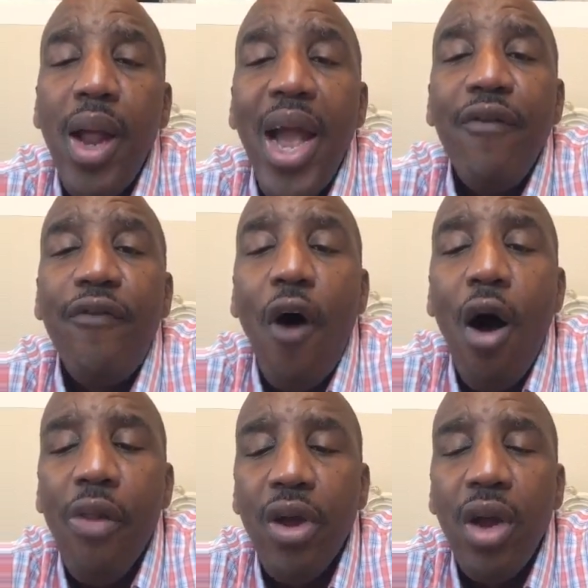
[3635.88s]
And
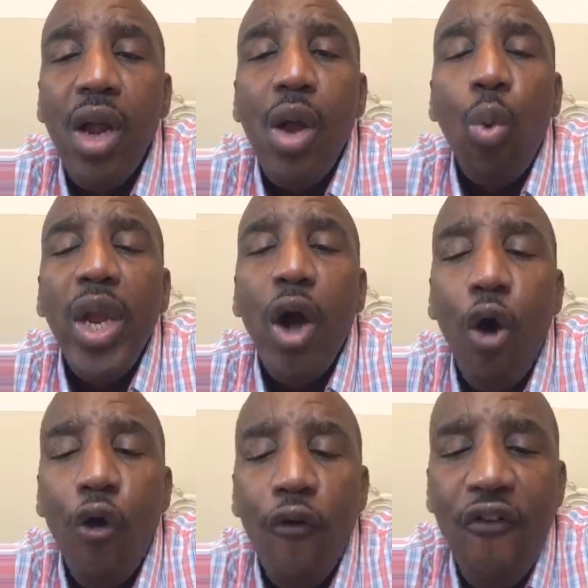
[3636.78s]
Father, we
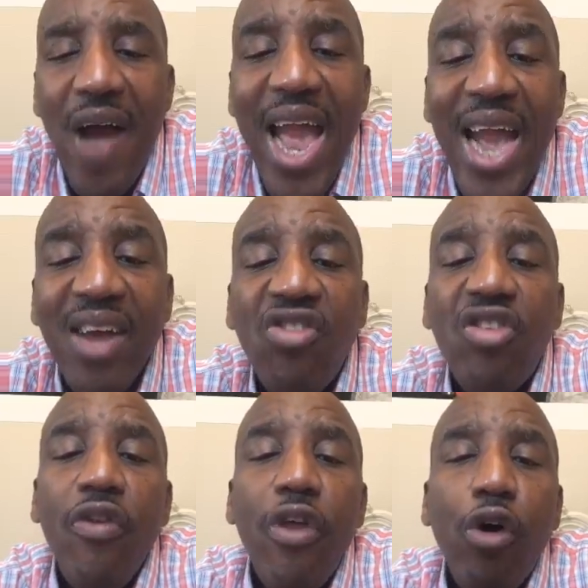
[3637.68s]
hold fast
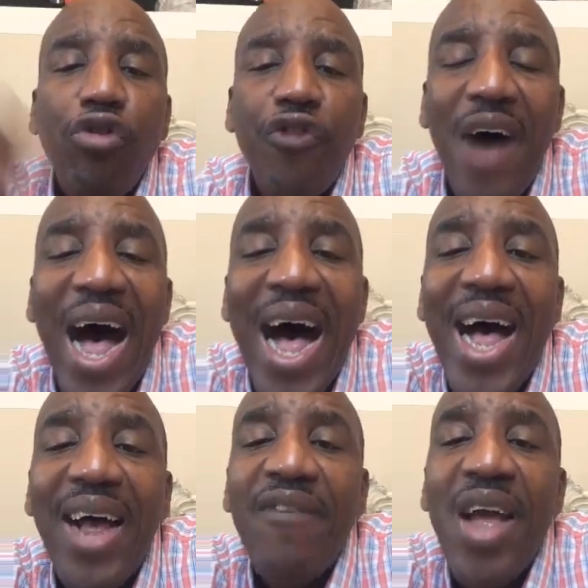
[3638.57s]
to those
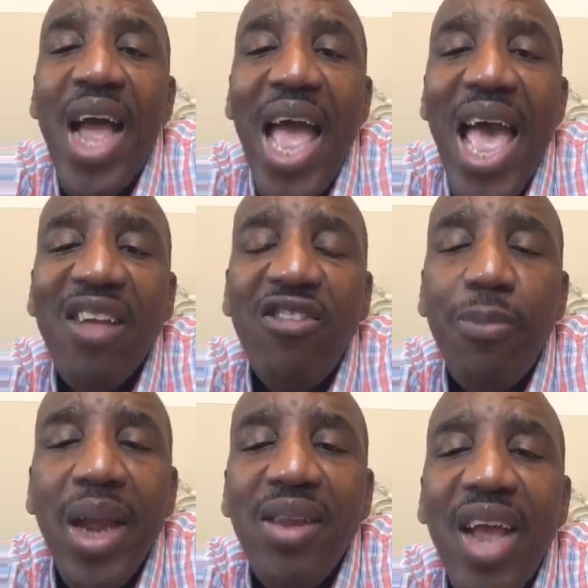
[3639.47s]
five
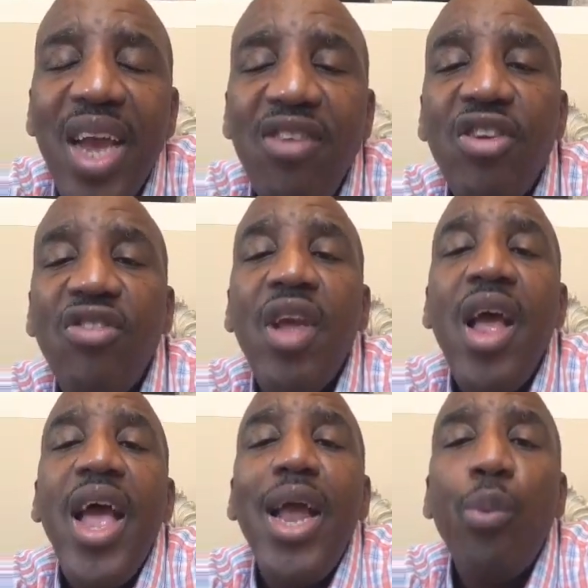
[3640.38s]
expectations.
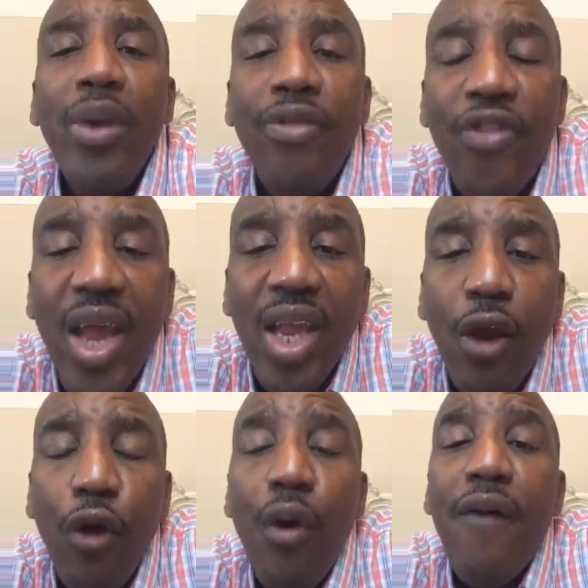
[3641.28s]
And we thank
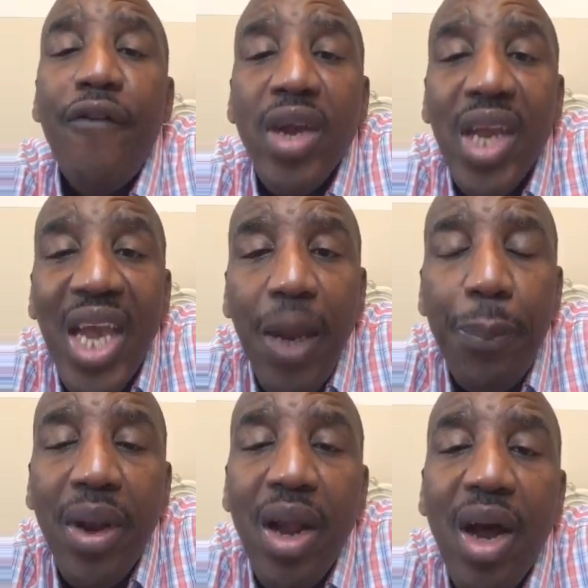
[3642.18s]
you for
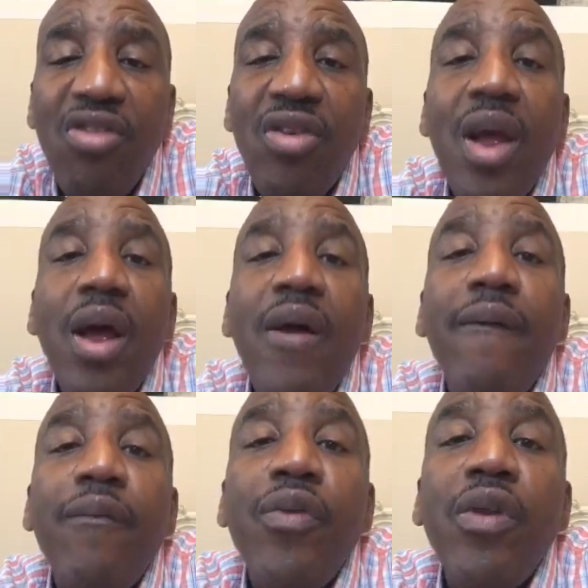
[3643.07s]
keeping us
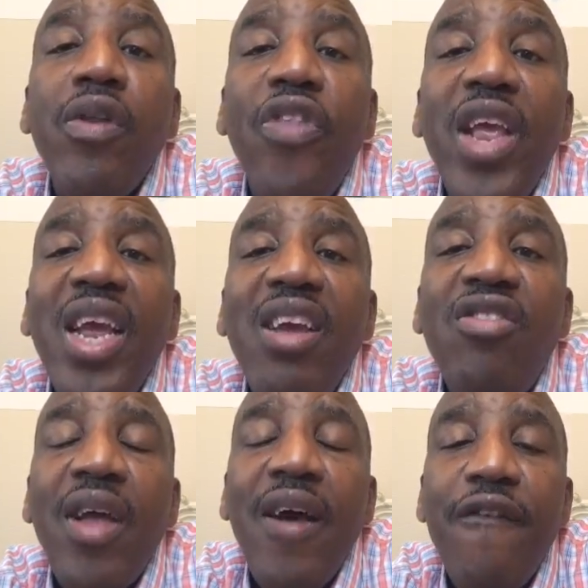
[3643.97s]

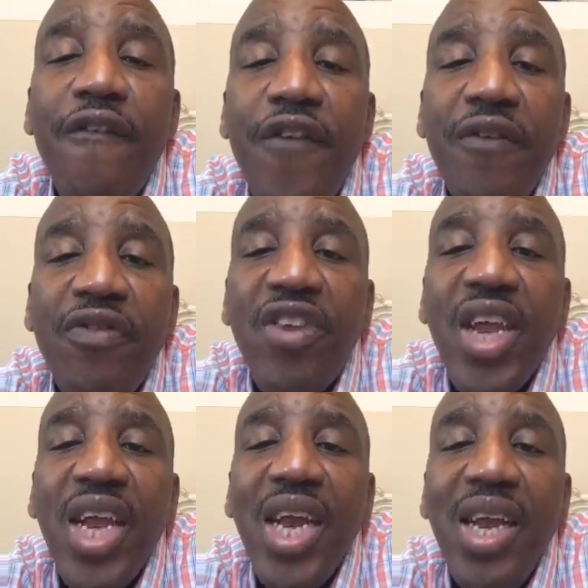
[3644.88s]
these
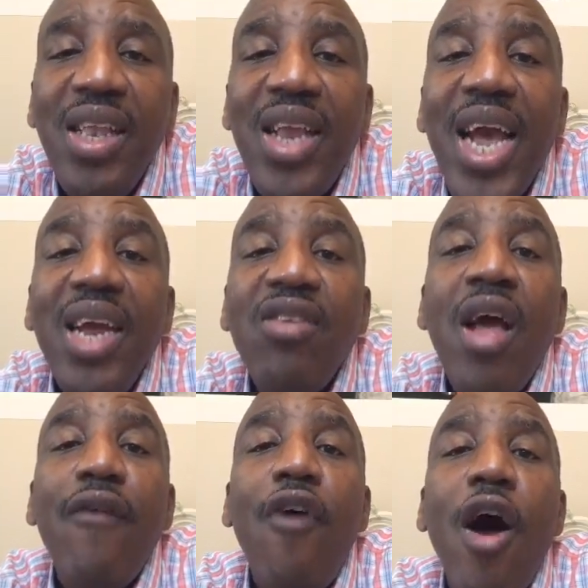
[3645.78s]
15 days.
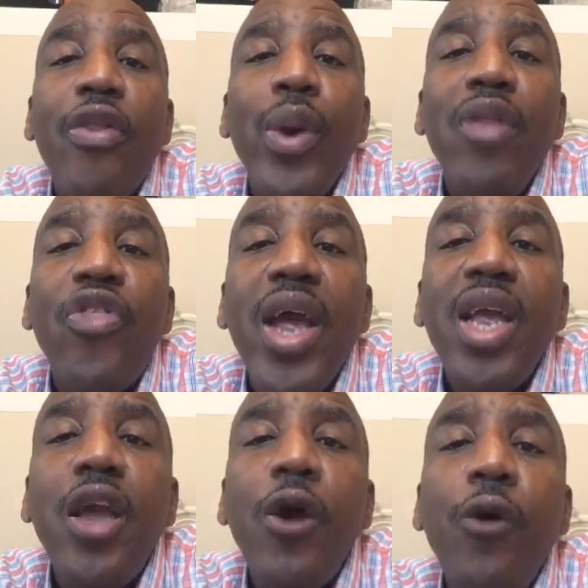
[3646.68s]
Father, we
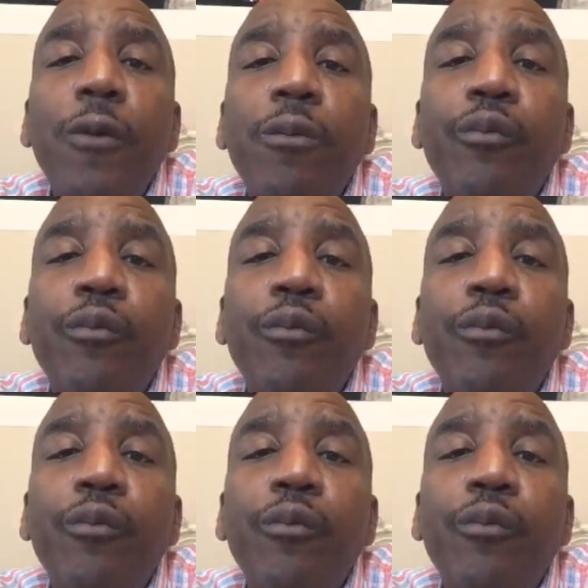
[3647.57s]
thank you